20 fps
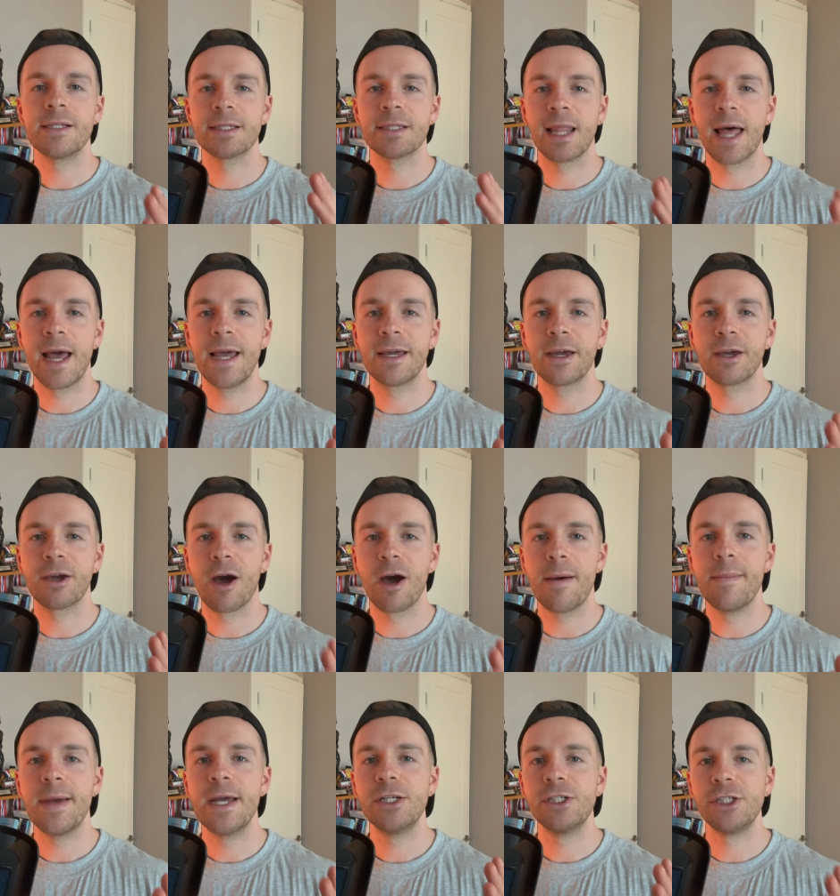like,
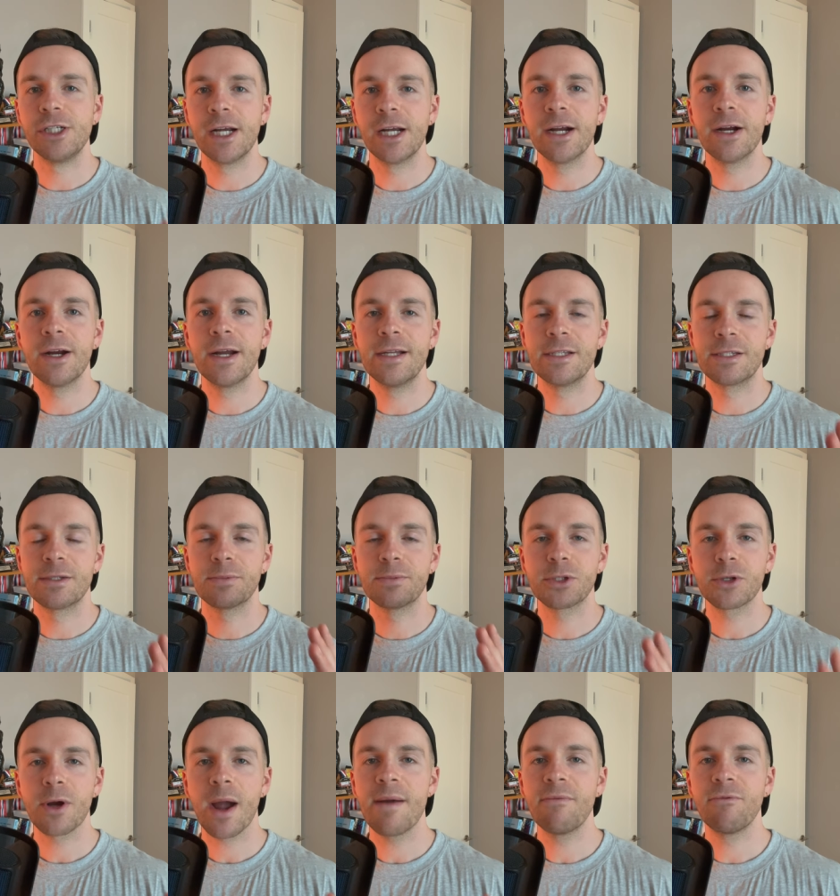comment, share, and
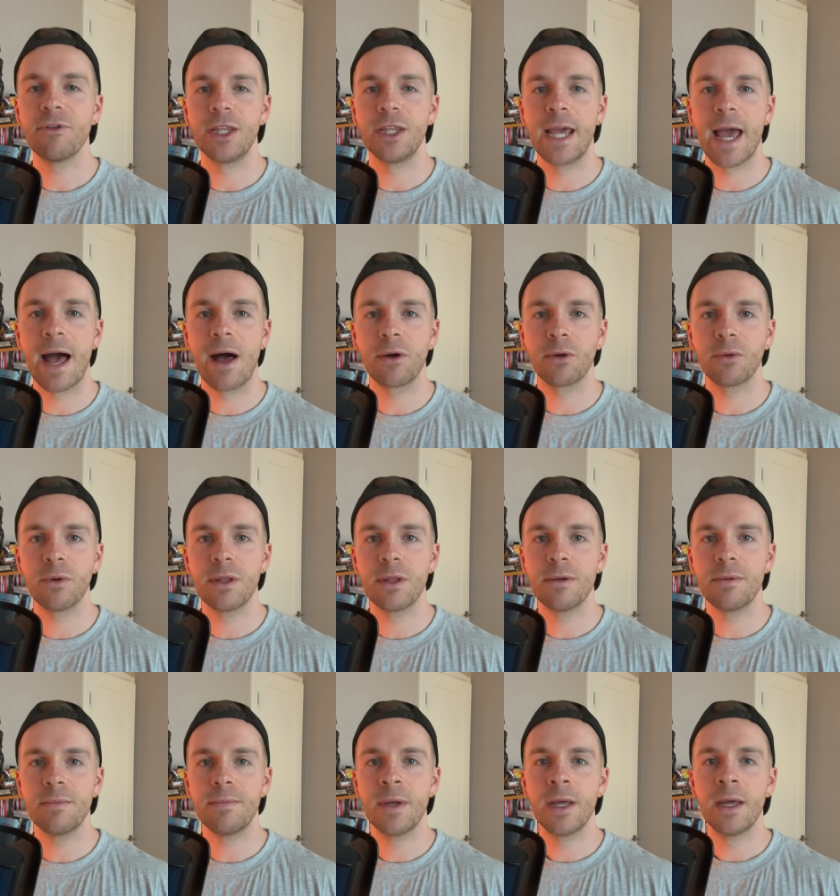subscribe for the
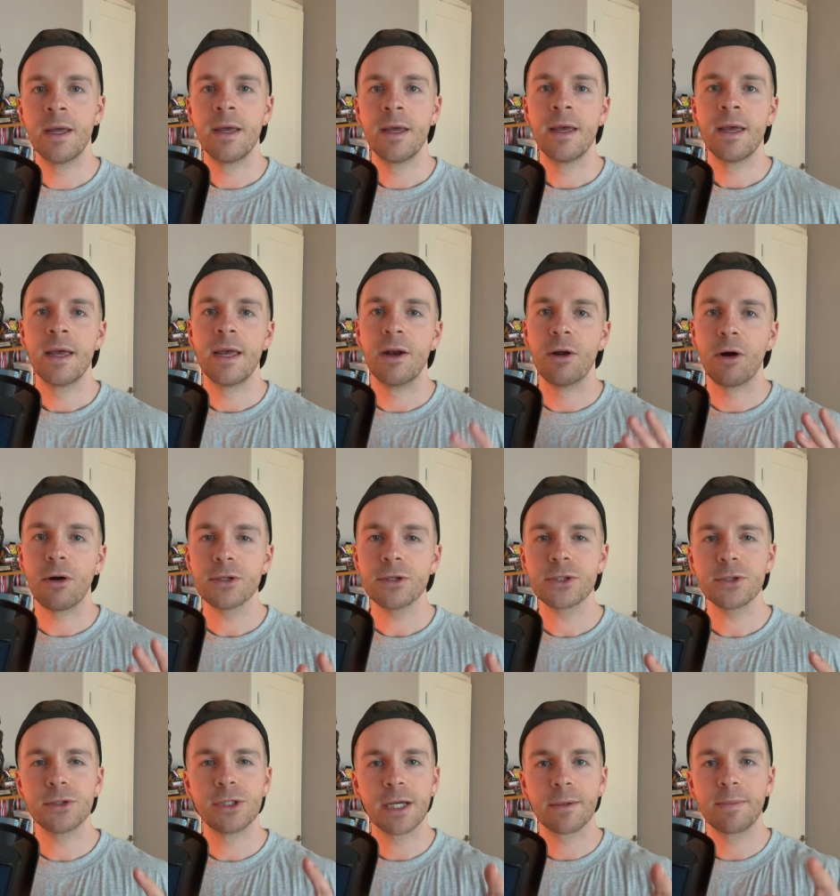algorithm. And
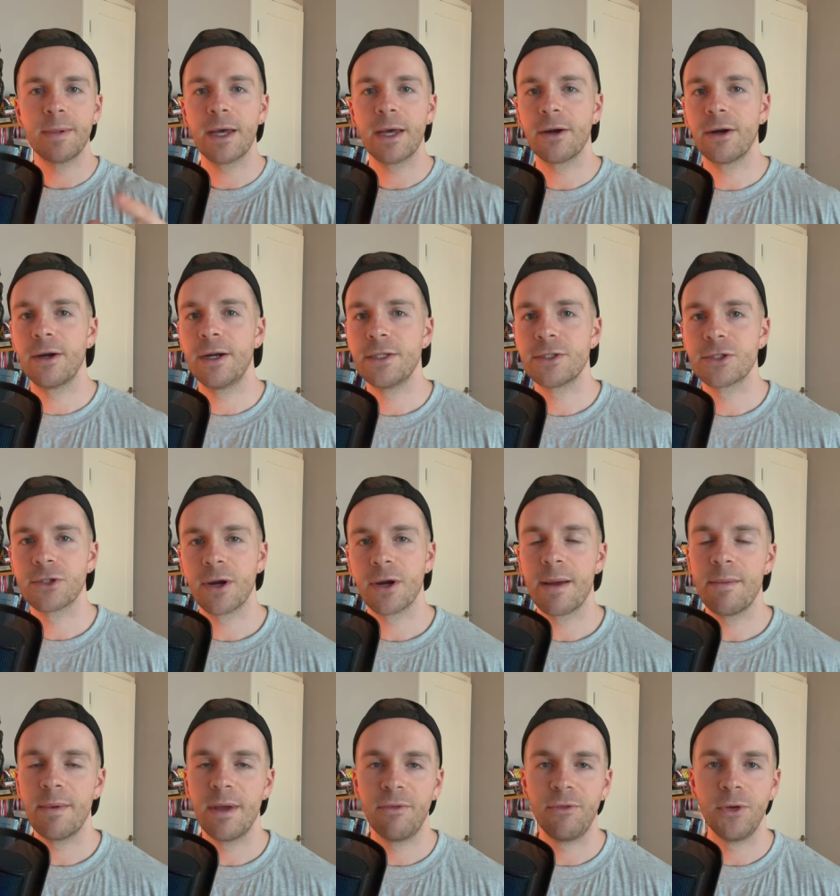also check me out on
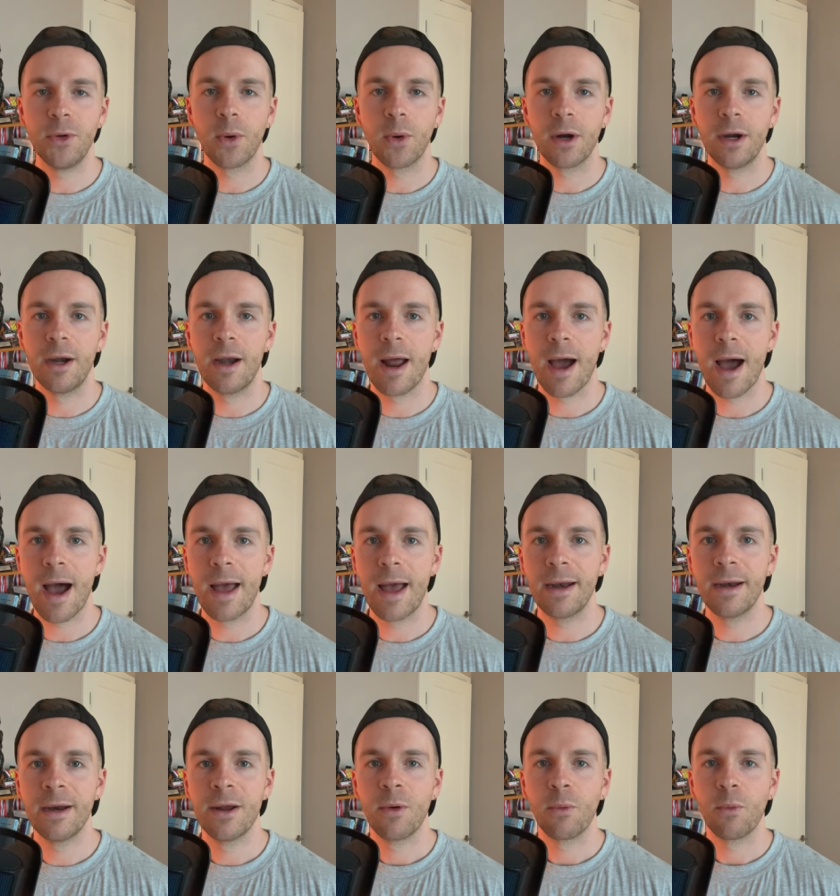Instagram if you are
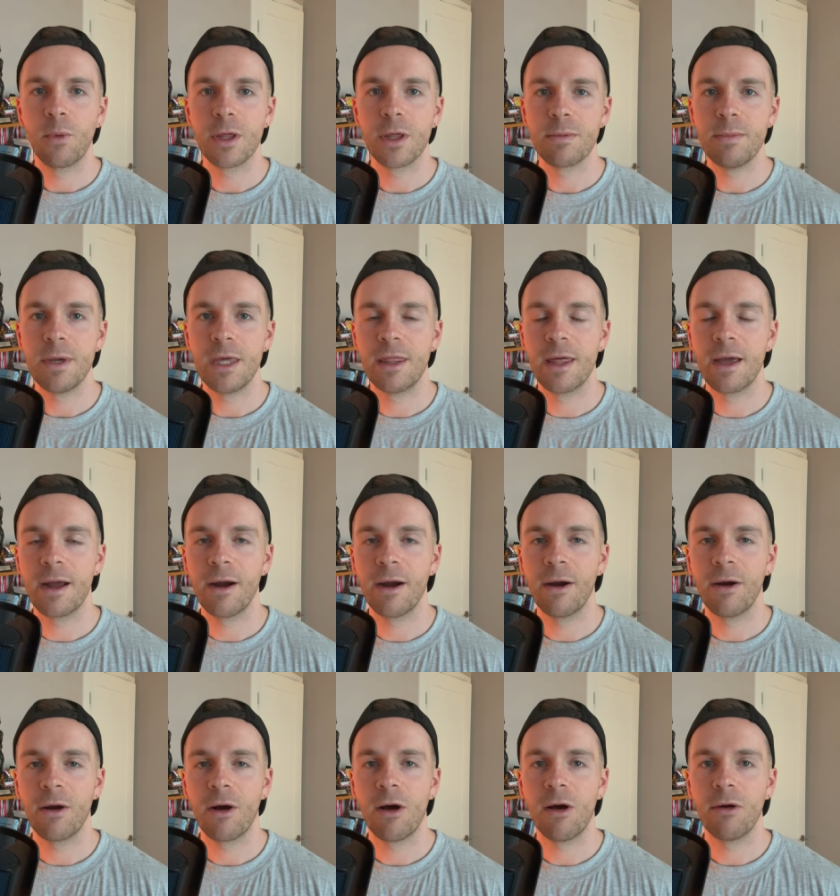not with me
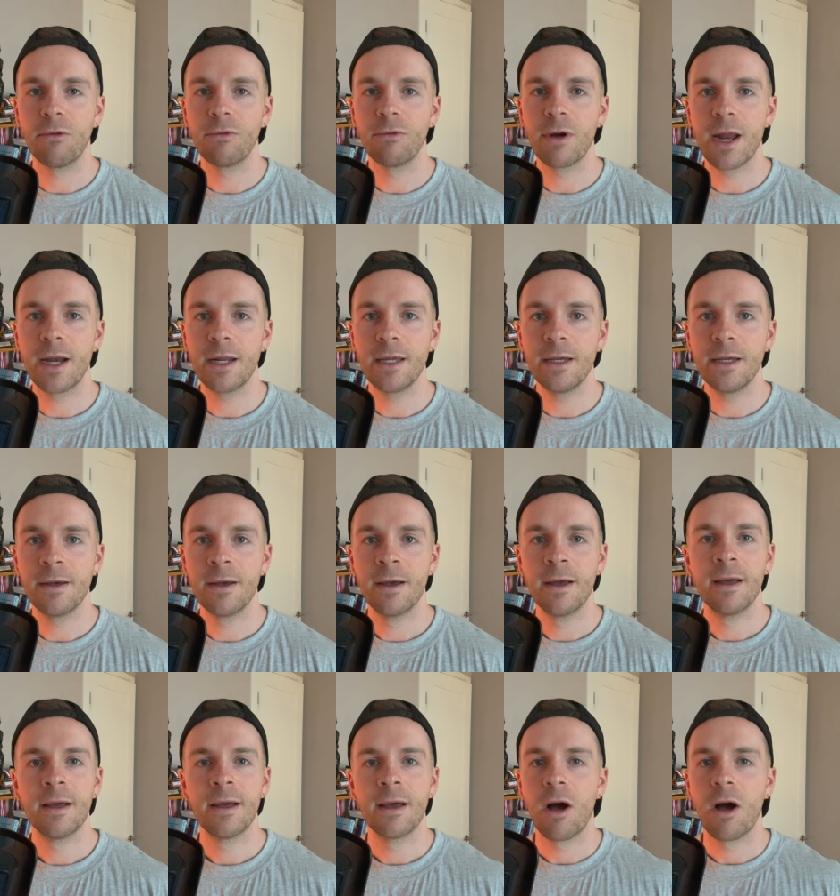there already.
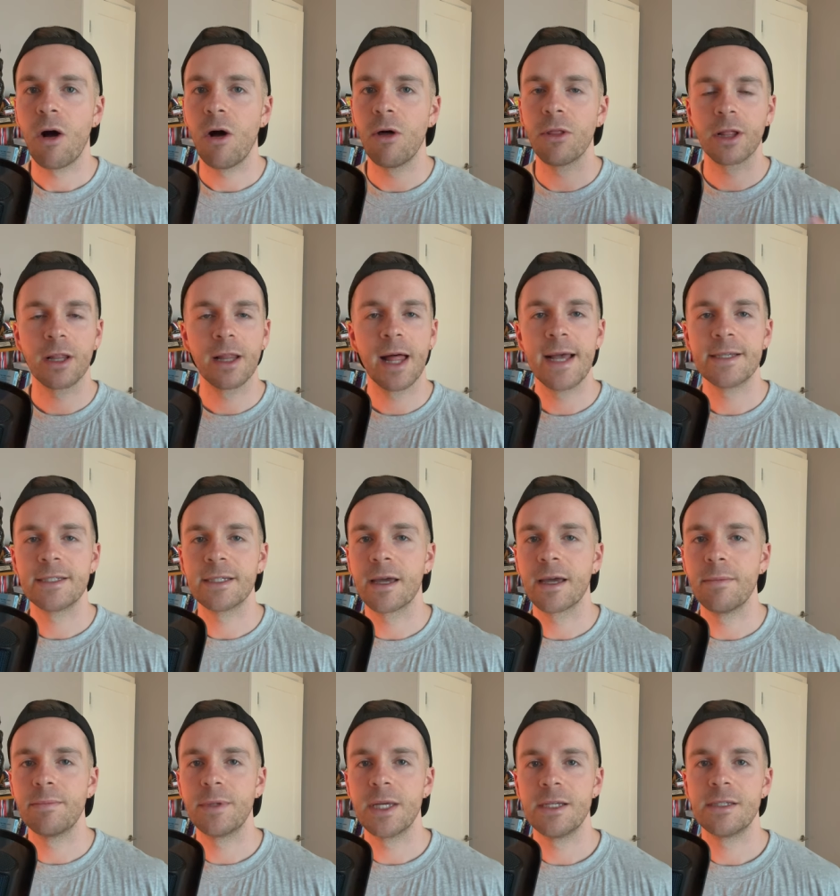All the classic
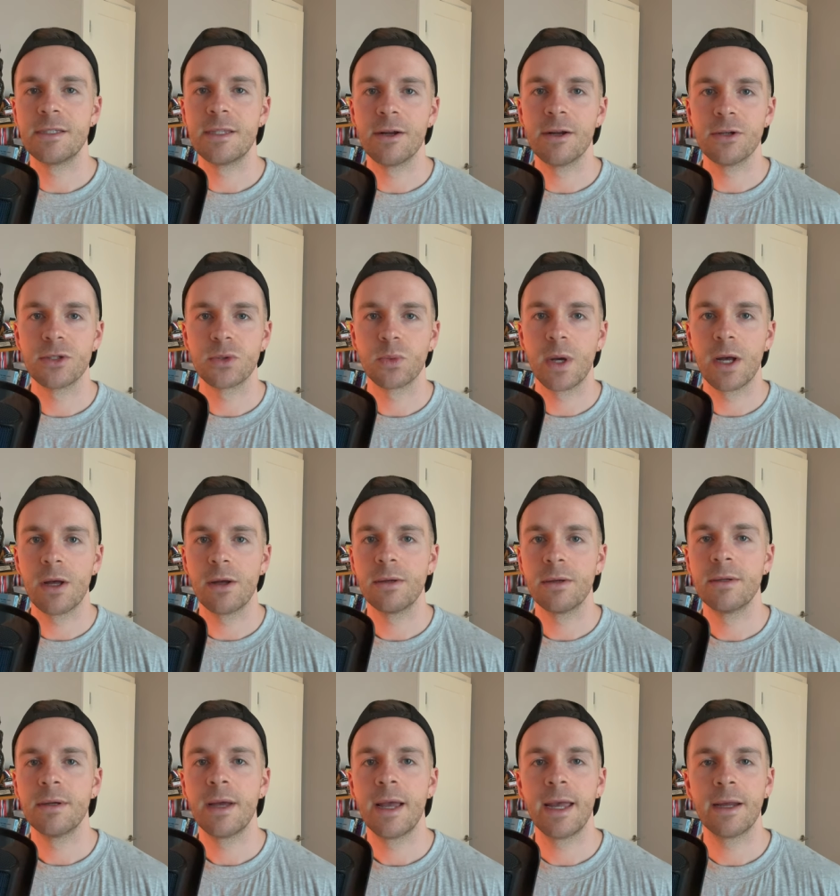updates there as
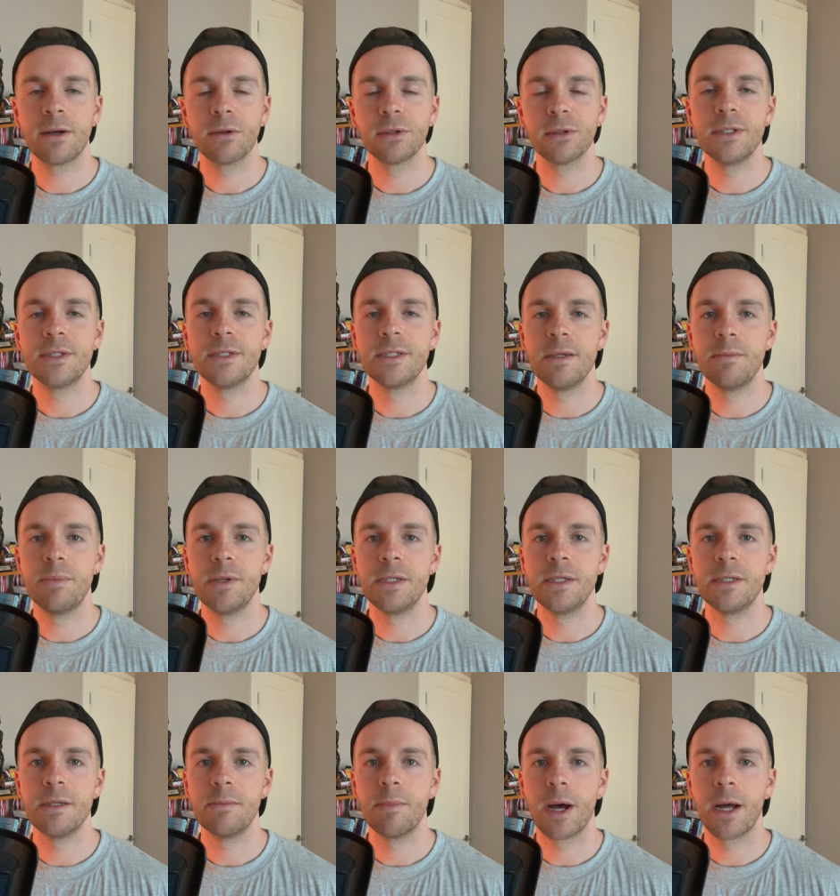well. Handle is
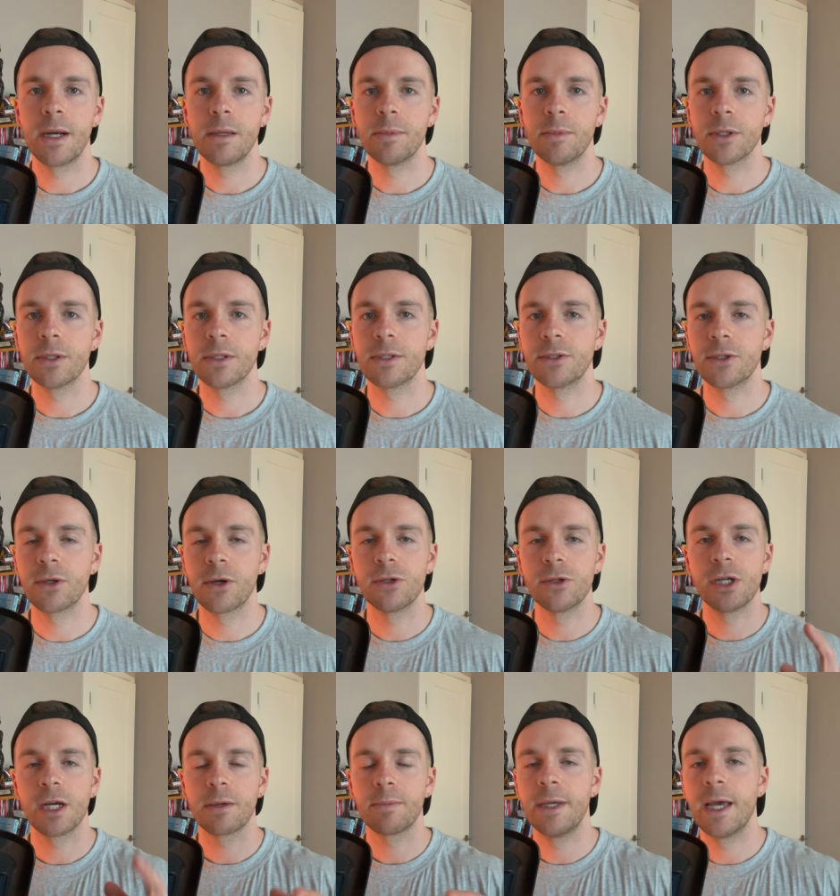CPC Bodybuilding, so go
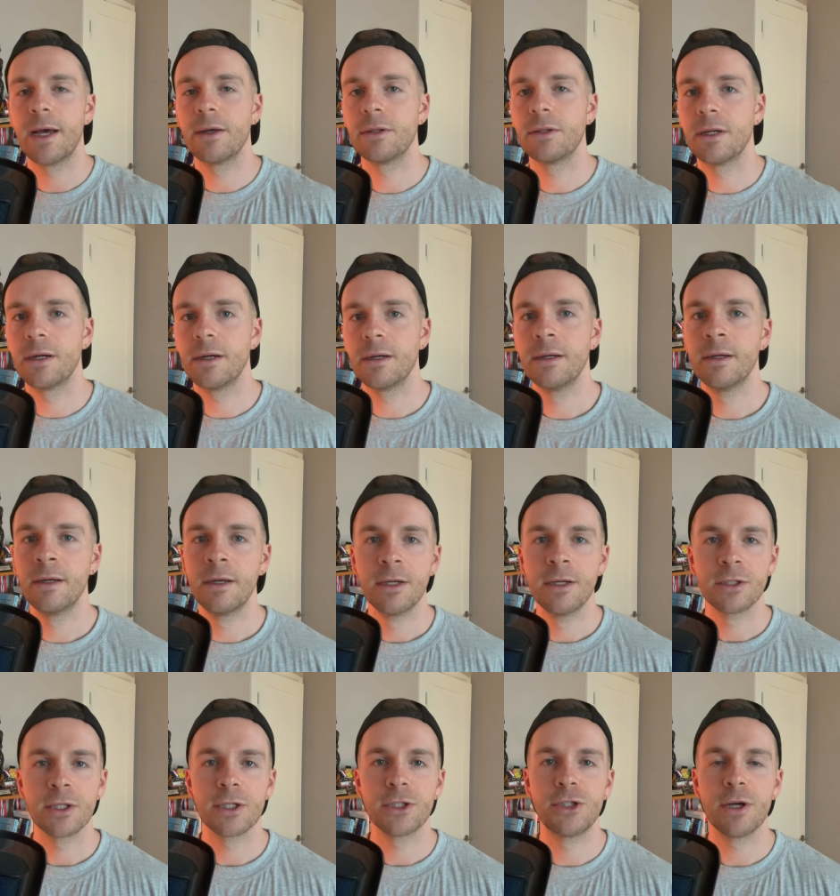check me out there.
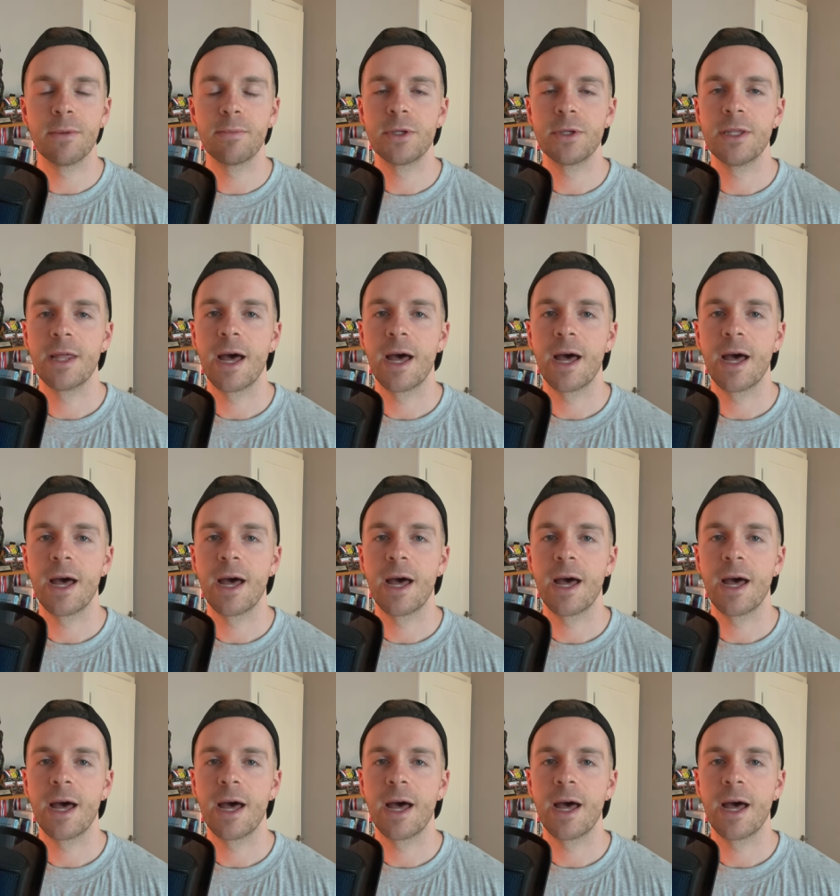So let's jump into the